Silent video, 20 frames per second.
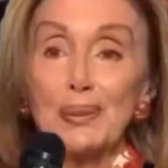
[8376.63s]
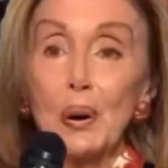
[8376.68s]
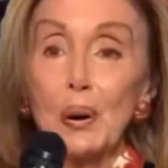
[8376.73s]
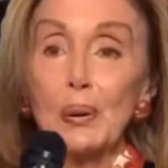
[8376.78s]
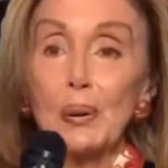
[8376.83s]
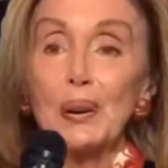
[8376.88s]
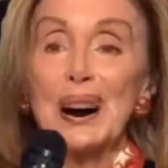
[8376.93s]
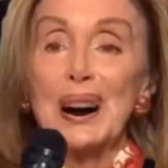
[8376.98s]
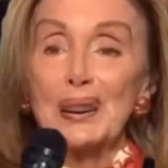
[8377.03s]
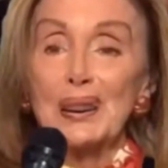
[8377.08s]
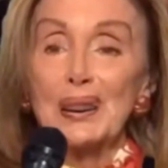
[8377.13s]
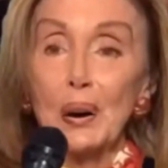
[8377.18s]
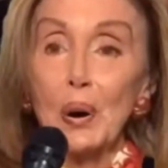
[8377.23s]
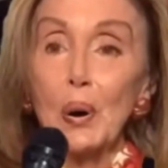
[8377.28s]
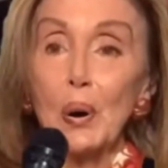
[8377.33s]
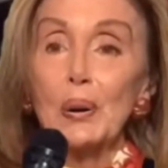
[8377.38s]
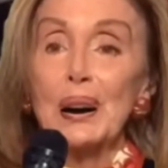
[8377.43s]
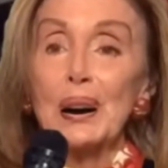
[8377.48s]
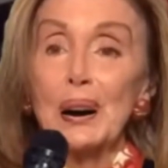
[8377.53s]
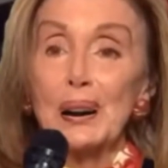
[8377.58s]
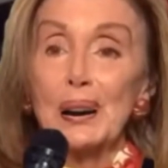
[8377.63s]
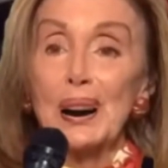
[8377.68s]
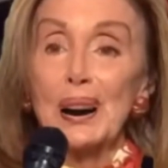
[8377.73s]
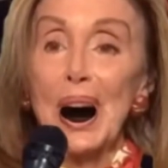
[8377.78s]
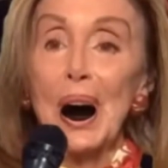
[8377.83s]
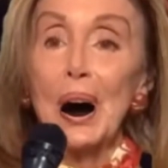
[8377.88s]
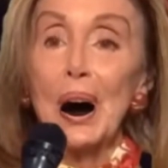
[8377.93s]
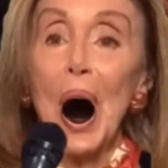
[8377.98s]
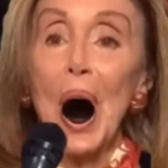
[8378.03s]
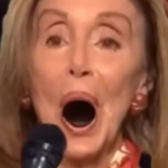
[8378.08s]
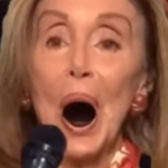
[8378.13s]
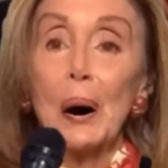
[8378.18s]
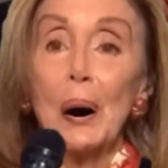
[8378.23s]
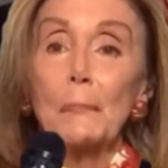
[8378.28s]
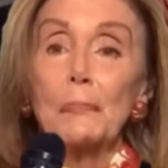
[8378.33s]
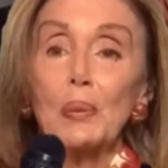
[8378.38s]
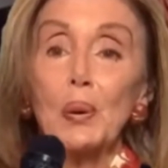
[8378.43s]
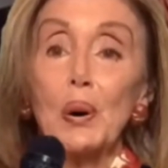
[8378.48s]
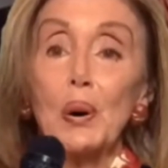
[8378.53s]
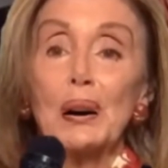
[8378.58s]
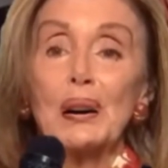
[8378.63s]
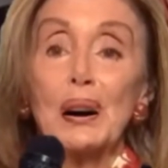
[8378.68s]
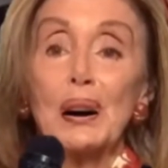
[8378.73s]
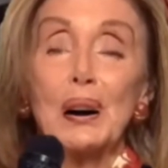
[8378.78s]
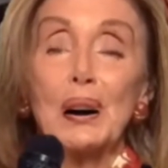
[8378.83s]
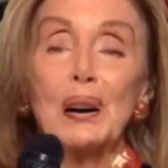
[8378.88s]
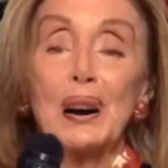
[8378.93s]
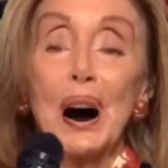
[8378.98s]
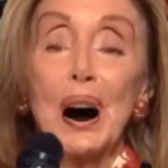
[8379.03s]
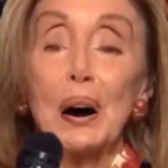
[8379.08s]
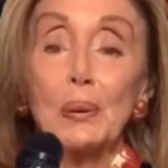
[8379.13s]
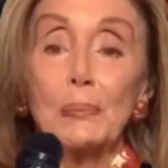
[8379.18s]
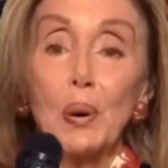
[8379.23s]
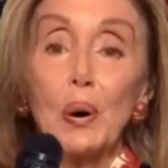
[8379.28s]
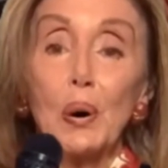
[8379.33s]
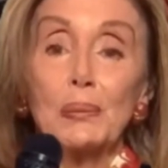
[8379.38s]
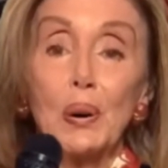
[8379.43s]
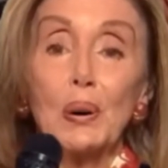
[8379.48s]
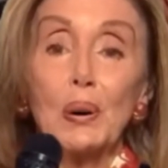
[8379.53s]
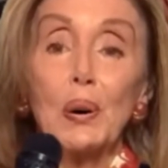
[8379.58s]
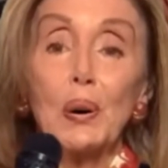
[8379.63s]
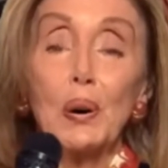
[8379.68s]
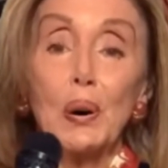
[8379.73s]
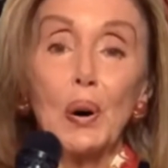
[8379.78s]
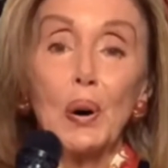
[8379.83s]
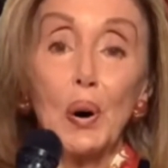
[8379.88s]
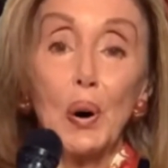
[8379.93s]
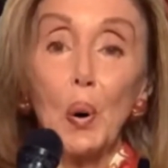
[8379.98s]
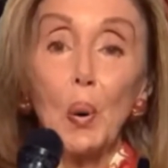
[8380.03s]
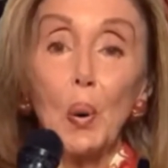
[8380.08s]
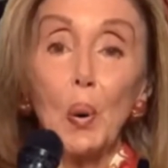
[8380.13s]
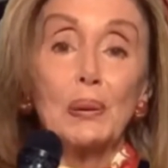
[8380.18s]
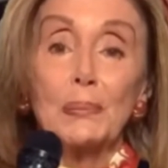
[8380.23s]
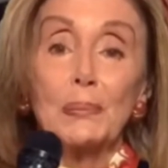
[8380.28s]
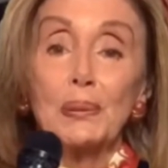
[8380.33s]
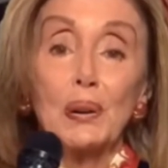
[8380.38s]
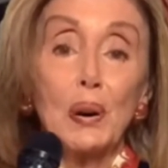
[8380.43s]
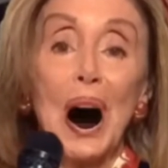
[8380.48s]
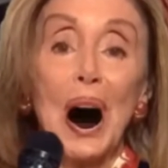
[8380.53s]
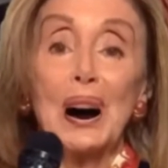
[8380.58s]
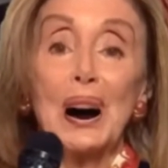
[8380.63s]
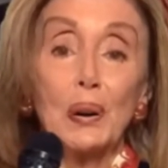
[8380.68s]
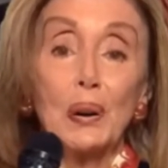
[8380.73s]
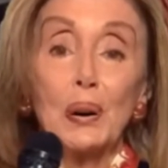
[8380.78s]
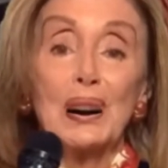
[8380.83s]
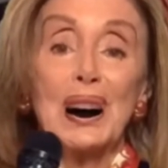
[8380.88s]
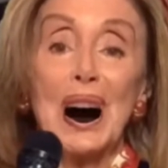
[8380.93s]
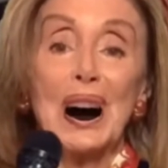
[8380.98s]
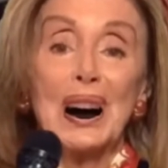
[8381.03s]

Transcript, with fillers: All right, Joe. Say, I'm President Teleprompter. You want fries with that?